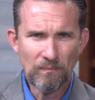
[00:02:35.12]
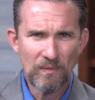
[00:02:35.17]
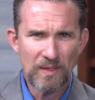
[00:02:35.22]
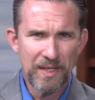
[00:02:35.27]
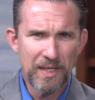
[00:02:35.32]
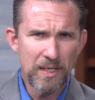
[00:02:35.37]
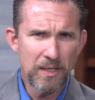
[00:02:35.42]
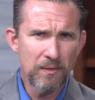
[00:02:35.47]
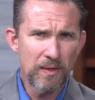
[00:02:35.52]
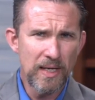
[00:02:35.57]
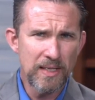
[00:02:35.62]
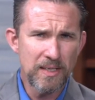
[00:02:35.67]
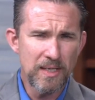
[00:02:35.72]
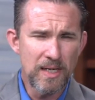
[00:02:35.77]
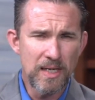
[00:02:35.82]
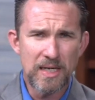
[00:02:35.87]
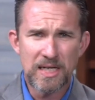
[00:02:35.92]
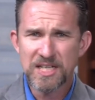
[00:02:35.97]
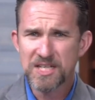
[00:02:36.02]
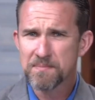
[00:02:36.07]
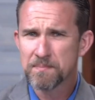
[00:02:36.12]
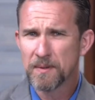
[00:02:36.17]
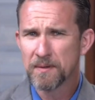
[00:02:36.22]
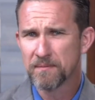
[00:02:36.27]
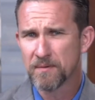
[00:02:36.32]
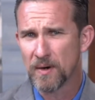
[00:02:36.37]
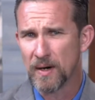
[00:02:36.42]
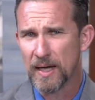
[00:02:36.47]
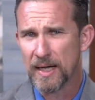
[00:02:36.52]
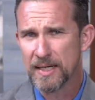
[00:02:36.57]
here at the gospel
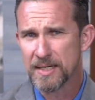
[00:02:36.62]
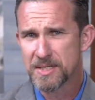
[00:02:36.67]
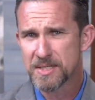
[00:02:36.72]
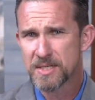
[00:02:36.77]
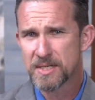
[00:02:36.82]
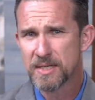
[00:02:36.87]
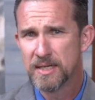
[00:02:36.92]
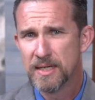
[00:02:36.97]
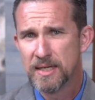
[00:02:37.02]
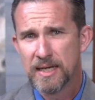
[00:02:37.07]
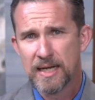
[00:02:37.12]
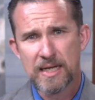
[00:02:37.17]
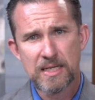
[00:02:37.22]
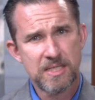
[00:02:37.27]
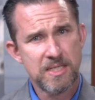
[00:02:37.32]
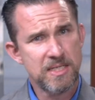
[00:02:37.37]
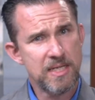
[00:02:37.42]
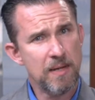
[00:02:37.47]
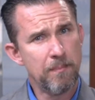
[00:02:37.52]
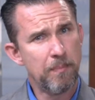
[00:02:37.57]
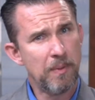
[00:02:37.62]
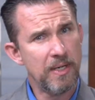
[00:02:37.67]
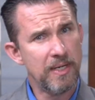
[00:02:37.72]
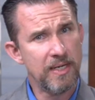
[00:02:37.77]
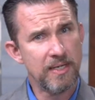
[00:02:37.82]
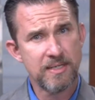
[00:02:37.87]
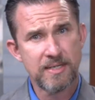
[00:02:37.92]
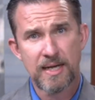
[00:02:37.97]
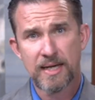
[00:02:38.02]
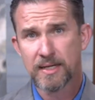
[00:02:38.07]
of Christ is simply
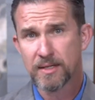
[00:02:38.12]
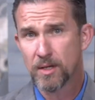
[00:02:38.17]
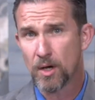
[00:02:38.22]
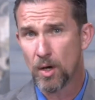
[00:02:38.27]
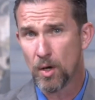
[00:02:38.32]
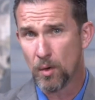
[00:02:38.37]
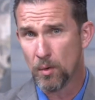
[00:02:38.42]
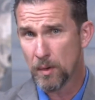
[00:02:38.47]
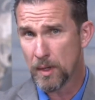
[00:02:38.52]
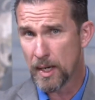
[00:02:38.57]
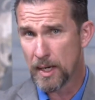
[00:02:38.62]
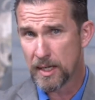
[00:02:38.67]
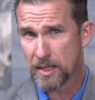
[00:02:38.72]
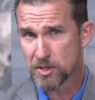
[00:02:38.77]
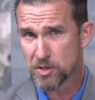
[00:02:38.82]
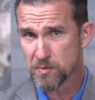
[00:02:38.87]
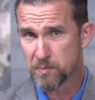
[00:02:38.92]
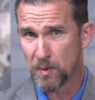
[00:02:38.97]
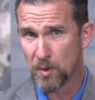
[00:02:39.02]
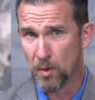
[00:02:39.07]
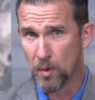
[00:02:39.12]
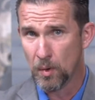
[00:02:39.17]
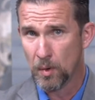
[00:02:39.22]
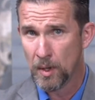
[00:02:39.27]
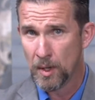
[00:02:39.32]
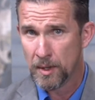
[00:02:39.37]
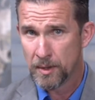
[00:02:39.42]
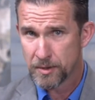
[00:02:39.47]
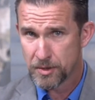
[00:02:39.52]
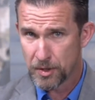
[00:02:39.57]
to take the whole gospel
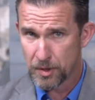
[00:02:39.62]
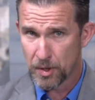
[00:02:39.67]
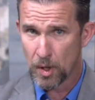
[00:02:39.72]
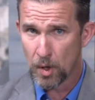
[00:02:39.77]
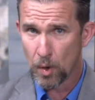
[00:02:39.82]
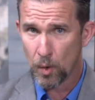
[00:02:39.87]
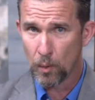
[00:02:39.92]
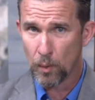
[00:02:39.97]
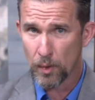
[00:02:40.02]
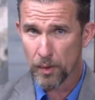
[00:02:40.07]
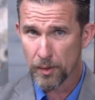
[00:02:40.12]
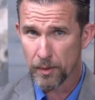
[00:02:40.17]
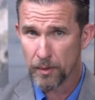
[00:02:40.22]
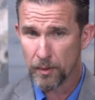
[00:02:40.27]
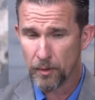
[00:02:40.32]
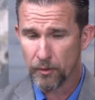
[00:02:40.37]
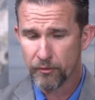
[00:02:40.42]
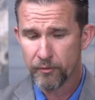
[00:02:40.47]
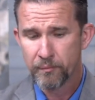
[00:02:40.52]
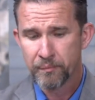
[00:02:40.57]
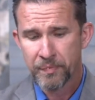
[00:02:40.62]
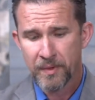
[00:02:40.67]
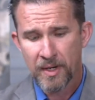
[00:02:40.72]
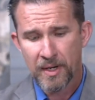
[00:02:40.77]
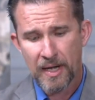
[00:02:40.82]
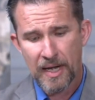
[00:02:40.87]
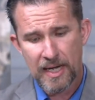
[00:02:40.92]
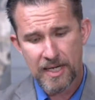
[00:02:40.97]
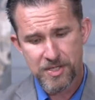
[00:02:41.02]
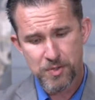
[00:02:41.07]
to the whole world.
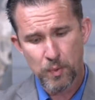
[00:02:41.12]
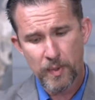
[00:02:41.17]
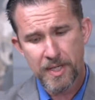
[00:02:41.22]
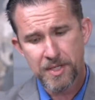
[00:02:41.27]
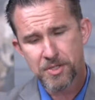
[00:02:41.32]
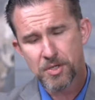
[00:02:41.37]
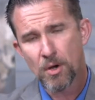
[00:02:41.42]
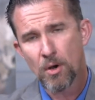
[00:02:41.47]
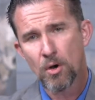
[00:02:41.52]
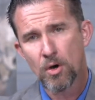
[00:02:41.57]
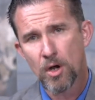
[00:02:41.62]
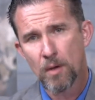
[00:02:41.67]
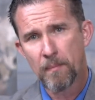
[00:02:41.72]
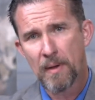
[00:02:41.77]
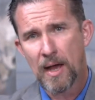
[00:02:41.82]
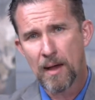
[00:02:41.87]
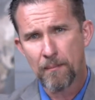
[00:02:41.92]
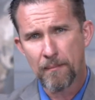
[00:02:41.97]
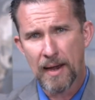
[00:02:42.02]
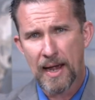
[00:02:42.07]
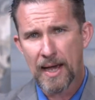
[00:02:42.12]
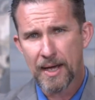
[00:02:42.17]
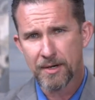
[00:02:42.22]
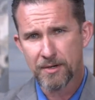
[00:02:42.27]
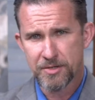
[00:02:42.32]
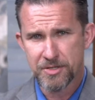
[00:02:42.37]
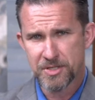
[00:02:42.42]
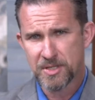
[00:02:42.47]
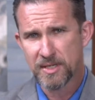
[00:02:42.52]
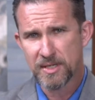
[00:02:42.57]
As we talk about
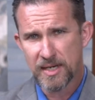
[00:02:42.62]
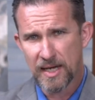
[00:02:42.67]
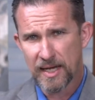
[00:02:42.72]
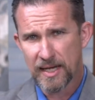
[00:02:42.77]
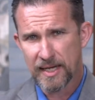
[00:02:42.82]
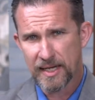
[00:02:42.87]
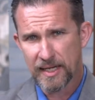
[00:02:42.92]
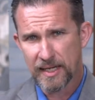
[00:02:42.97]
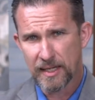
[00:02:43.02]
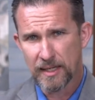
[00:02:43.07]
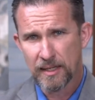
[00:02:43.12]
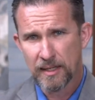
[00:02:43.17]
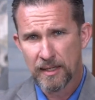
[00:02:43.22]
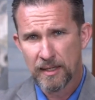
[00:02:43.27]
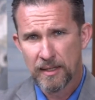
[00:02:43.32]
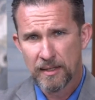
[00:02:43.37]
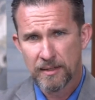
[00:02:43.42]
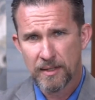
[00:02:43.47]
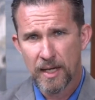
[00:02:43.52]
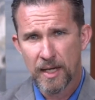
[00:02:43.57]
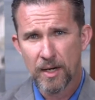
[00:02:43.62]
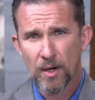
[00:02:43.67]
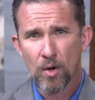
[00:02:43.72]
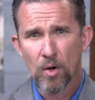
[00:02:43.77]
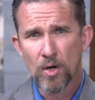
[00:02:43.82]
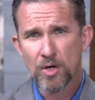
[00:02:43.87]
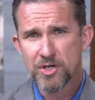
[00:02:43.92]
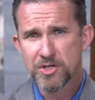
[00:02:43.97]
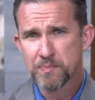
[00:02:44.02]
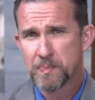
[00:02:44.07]
matters today that
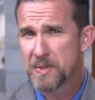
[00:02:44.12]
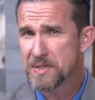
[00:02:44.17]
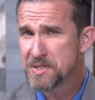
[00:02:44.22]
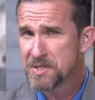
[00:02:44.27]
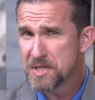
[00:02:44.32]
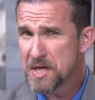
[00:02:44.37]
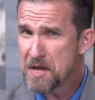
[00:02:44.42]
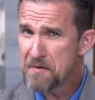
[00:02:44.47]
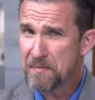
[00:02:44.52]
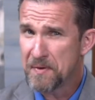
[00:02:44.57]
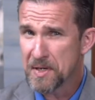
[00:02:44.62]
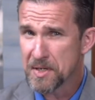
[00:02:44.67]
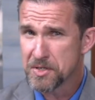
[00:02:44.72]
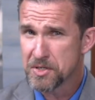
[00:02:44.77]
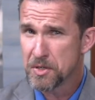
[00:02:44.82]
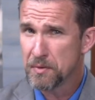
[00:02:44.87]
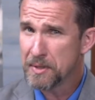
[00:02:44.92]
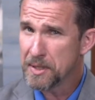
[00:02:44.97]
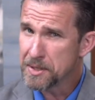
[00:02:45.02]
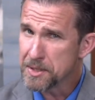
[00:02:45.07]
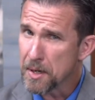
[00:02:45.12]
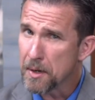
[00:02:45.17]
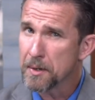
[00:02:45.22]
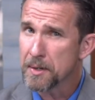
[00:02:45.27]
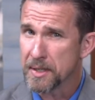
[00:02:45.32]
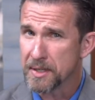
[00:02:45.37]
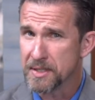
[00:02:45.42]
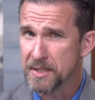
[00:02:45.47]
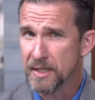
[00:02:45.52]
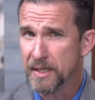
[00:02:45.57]
are specific to
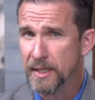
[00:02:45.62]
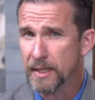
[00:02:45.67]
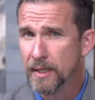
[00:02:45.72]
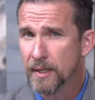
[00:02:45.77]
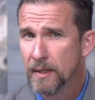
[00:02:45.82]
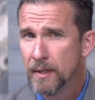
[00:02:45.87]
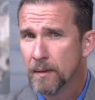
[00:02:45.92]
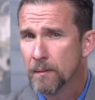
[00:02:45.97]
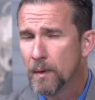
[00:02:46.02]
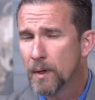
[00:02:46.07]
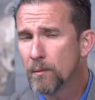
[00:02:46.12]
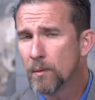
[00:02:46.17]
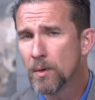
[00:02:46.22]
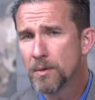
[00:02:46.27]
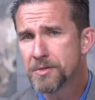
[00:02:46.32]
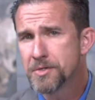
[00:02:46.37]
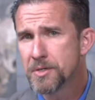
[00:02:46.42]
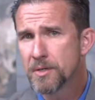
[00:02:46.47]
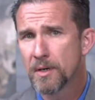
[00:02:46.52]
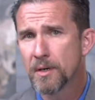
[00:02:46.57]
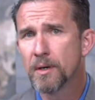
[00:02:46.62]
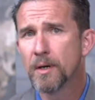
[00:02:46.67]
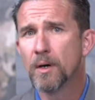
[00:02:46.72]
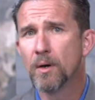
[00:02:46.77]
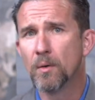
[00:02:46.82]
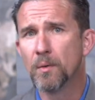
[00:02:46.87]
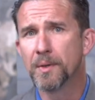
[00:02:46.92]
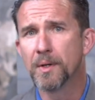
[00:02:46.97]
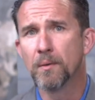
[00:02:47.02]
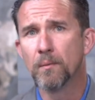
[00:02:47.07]
eternity, we want you to
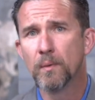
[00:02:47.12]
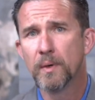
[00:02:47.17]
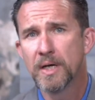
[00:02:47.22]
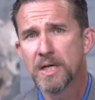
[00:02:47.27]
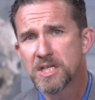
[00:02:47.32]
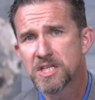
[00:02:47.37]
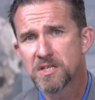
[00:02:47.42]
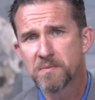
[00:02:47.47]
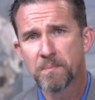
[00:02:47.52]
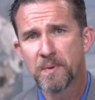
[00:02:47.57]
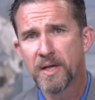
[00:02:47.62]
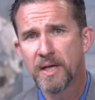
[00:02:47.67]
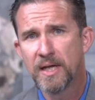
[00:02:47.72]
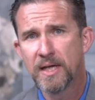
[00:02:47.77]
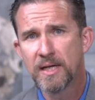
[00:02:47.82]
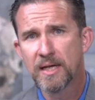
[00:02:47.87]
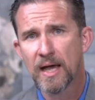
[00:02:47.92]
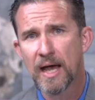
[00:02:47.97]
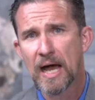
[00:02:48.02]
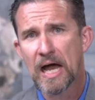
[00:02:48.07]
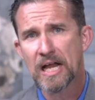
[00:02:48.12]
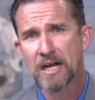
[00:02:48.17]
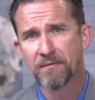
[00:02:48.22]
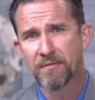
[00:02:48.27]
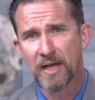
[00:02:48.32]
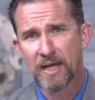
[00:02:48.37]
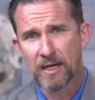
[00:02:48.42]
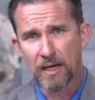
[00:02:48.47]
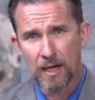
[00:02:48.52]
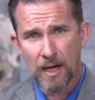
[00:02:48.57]
know that we speak out of
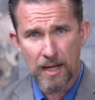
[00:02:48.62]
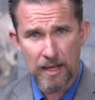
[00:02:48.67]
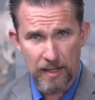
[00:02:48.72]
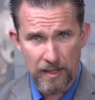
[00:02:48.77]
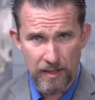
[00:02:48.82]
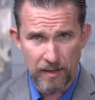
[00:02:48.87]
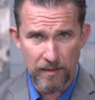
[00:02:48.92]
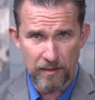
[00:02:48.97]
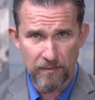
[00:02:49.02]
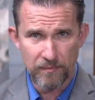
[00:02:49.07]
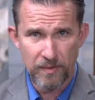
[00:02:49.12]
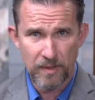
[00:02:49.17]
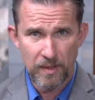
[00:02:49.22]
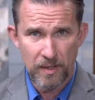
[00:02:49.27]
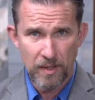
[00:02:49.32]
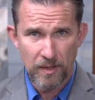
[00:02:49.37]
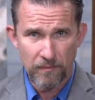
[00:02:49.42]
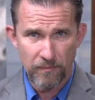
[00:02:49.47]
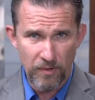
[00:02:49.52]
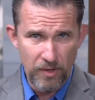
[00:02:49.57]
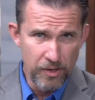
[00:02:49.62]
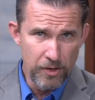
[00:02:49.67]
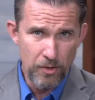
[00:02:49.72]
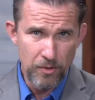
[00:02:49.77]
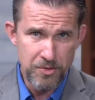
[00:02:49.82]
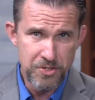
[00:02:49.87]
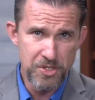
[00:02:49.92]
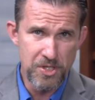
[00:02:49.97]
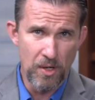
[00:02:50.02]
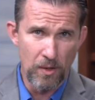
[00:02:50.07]
a love for
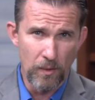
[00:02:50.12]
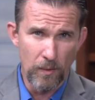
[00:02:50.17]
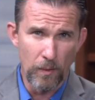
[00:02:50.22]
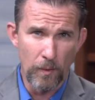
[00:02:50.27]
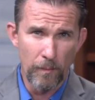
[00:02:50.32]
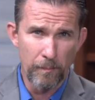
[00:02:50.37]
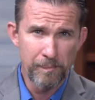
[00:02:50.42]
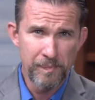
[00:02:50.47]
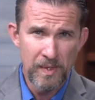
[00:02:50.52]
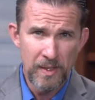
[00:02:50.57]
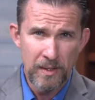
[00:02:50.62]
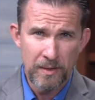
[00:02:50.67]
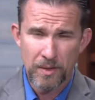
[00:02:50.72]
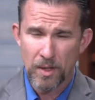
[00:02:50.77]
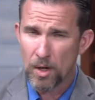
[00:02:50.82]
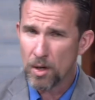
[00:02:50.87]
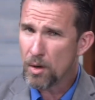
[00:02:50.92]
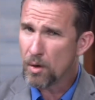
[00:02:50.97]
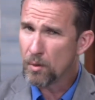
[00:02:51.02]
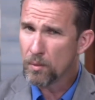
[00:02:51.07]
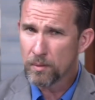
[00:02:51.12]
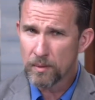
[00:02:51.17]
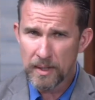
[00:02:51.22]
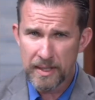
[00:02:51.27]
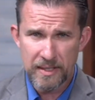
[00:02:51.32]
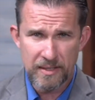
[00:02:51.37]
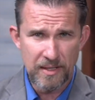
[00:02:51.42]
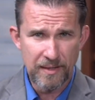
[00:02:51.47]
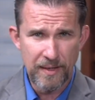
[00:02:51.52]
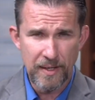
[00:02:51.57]
your soul. The
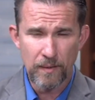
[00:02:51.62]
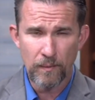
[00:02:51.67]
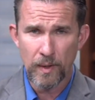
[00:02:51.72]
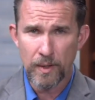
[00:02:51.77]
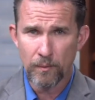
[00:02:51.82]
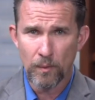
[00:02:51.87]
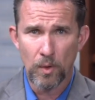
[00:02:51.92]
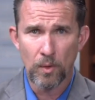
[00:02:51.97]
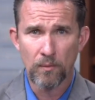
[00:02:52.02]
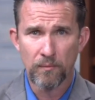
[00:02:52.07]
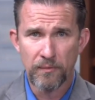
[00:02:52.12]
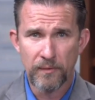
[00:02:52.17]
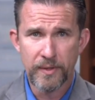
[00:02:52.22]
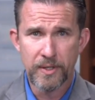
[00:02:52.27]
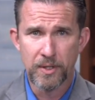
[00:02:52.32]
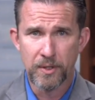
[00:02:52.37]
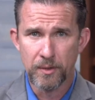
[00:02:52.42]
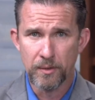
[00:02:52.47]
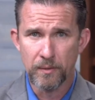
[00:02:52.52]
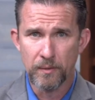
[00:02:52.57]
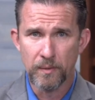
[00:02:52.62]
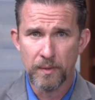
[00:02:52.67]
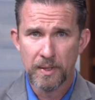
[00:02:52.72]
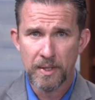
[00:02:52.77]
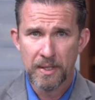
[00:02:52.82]
only thing we want for you